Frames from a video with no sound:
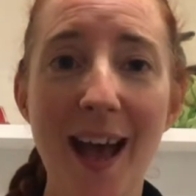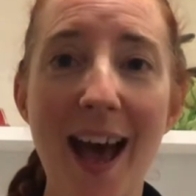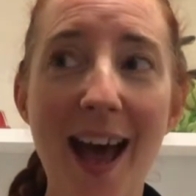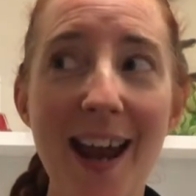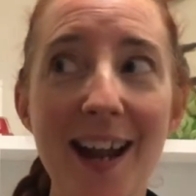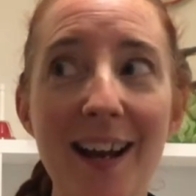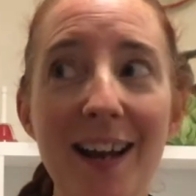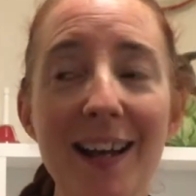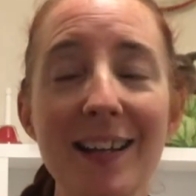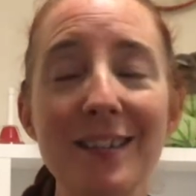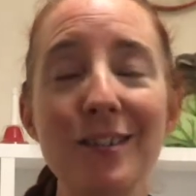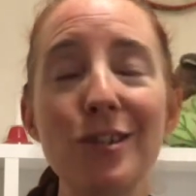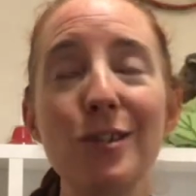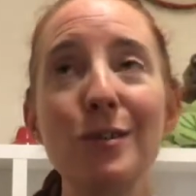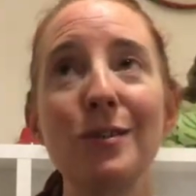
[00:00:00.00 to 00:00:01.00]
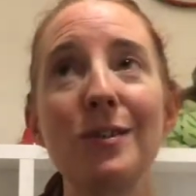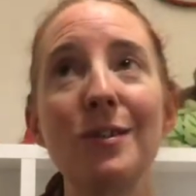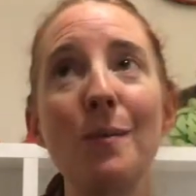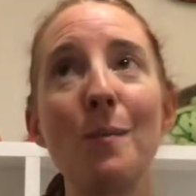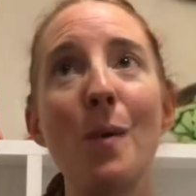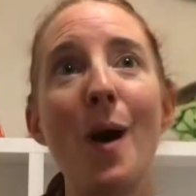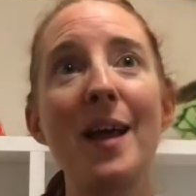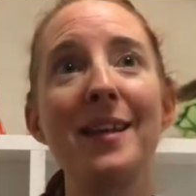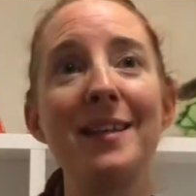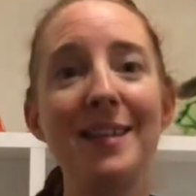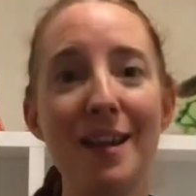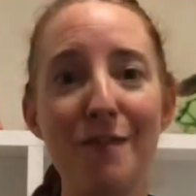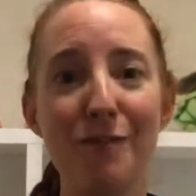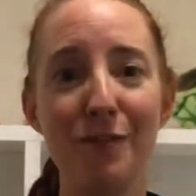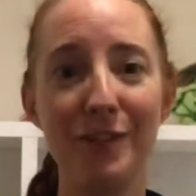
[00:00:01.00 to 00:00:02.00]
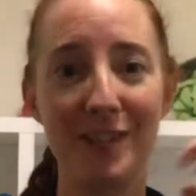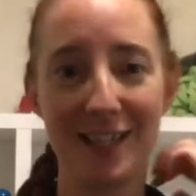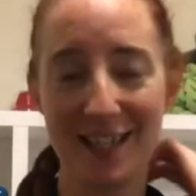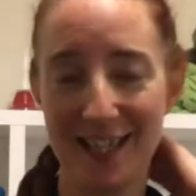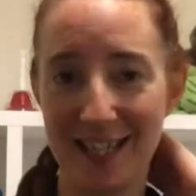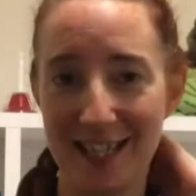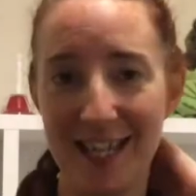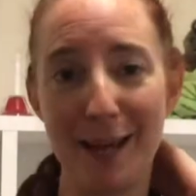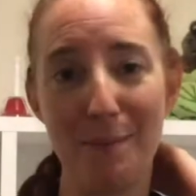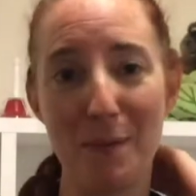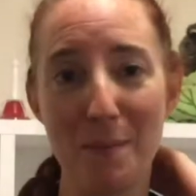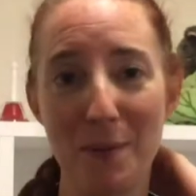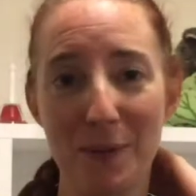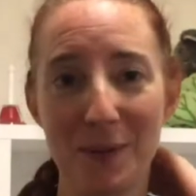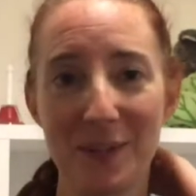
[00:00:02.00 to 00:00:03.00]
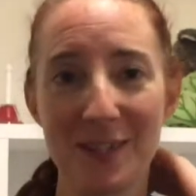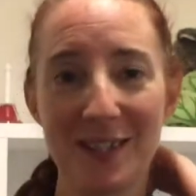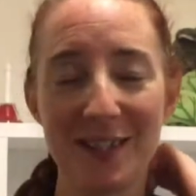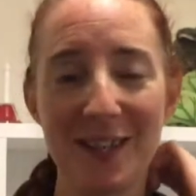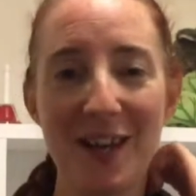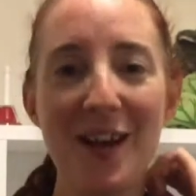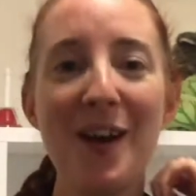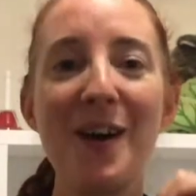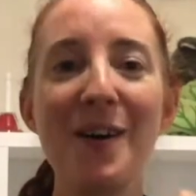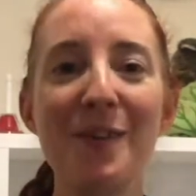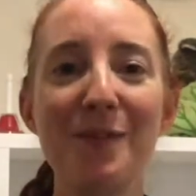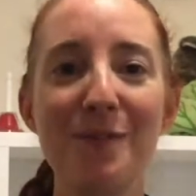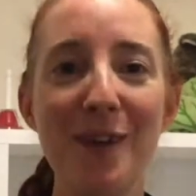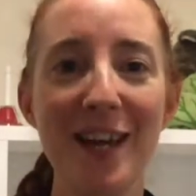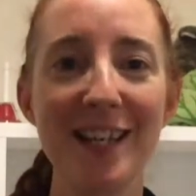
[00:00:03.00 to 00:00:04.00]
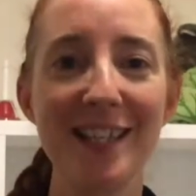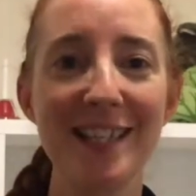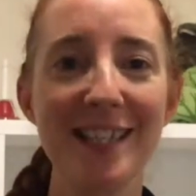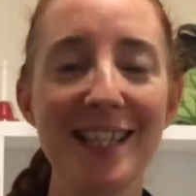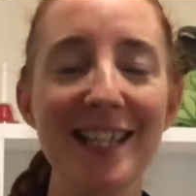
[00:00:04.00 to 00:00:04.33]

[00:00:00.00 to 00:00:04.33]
and I'd like you to choose somewhere different to tap the pulse. Ready,